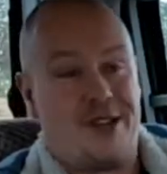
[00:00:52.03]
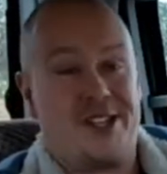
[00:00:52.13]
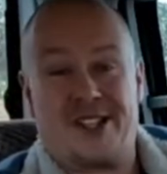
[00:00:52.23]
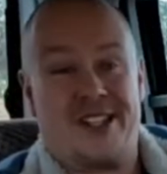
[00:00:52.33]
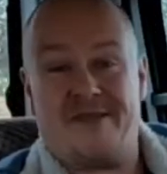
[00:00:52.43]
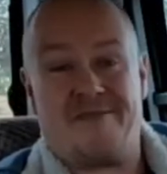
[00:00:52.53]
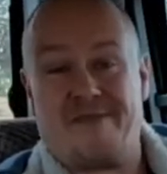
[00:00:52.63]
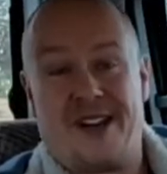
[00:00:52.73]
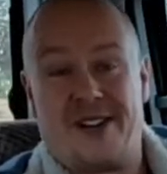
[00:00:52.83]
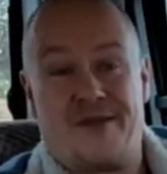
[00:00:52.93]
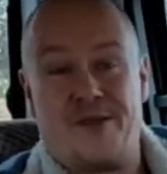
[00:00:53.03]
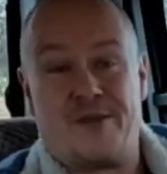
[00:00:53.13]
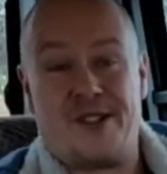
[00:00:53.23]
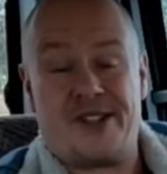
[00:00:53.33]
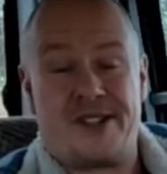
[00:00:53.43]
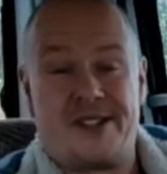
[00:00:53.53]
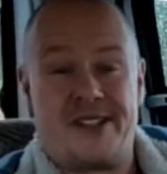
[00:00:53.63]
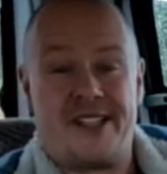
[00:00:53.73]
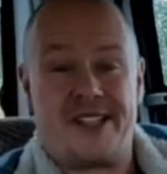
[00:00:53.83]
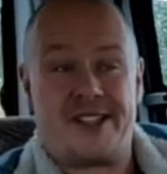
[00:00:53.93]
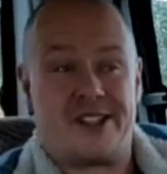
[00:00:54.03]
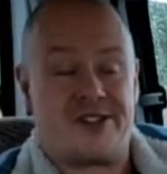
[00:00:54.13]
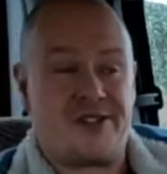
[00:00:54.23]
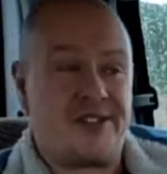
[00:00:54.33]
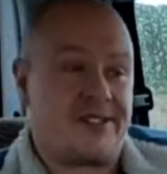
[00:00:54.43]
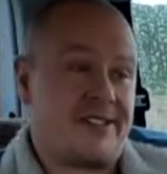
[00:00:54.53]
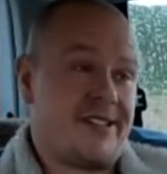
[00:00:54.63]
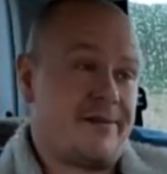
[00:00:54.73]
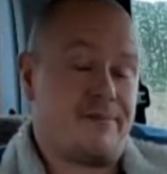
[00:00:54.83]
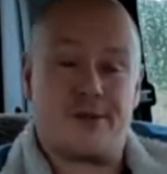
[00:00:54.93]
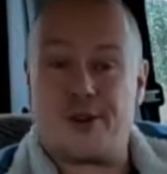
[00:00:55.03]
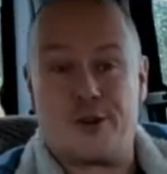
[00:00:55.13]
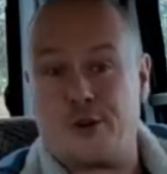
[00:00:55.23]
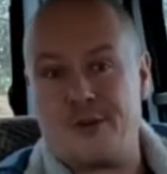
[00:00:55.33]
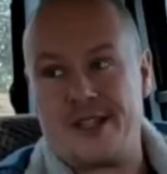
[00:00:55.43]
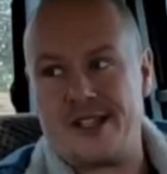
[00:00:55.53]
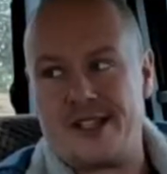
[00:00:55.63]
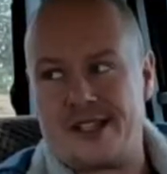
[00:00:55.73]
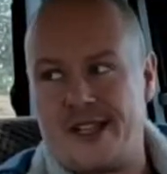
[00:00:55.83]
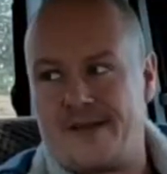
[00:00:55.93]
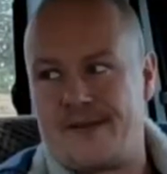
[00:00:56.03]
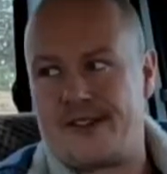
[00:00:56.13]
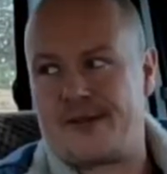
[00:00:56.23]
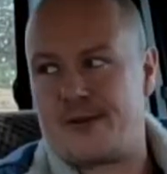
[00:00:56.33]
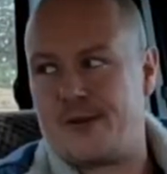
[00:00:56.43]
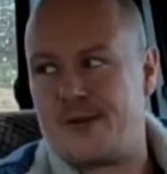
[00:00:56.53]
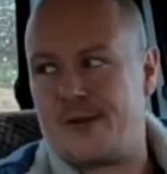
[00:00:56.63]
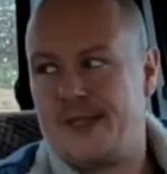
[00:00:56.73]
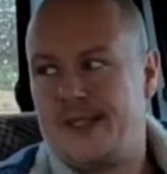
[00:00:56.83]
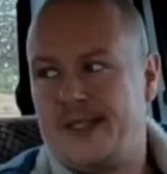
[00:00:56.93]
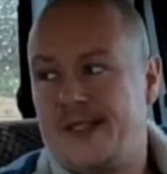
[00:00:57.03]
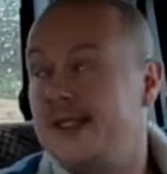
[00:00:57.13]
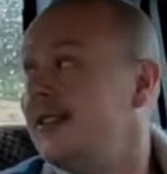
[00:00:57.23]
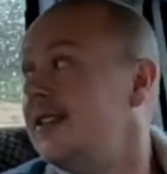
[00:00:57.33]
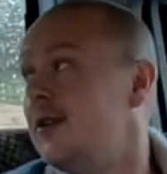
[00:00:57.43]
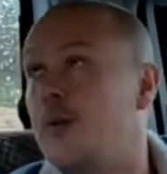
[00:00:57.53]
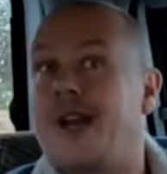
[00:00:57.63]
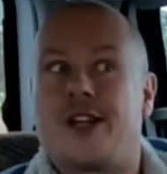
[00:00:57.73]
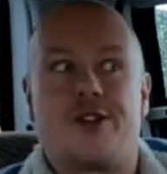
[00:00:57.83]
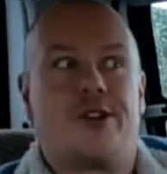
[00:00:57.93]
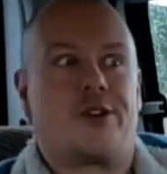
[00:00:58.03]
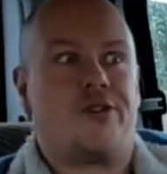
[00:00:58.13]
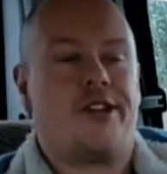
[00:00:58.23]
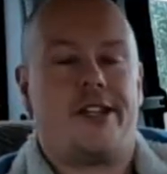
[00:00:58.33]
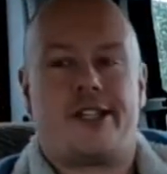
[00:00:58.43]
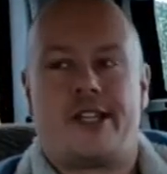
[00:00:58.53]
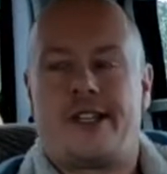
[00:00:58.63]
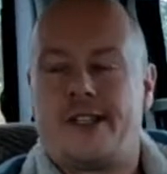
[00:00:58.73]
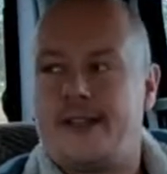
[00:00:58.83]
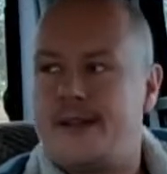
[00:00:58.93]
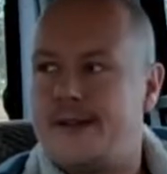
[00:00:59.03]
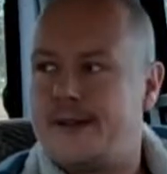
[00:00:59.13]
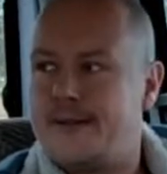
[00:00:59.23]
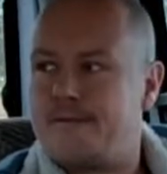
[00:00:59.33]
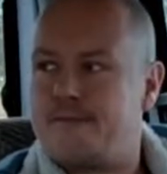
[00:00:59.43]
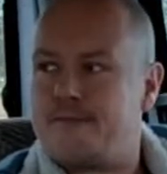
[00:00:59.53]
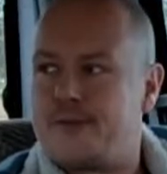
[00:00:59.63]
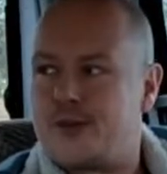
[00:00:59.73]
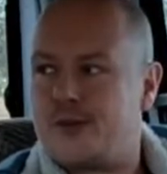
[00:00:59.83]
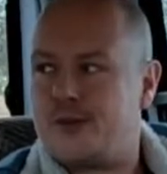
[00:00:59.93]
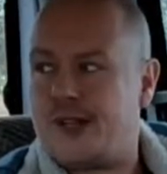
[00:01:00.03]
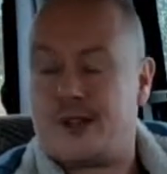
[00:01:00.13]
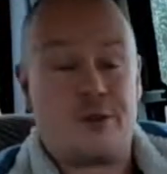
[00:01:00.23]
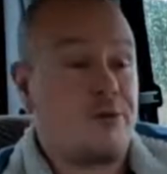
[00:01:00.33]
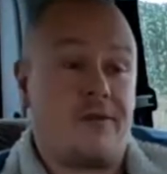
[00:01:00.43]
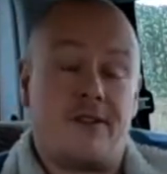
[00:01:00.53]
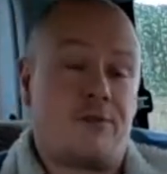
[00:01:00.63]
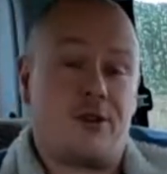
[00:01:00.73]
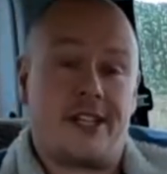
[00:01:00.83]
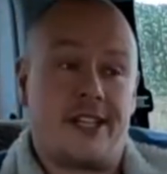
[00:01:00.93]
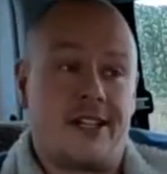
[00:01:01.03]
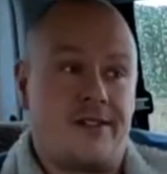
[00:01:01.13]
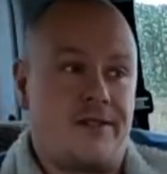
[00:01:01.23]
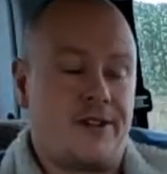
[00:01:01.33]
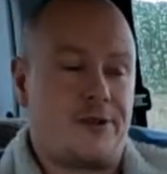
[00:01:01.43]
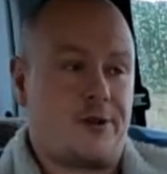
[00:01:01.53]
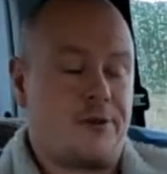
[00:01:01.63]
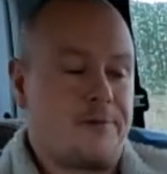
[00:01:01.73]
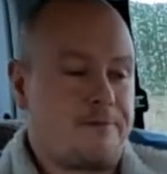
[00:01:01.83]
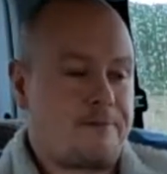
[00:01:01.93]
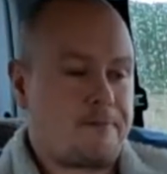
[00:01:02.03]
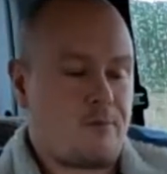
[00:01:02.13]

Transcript: Basically had a few days in the Lake District, got a couple of days left, so the weather's not great, so I don't know if I'm going to get anything done.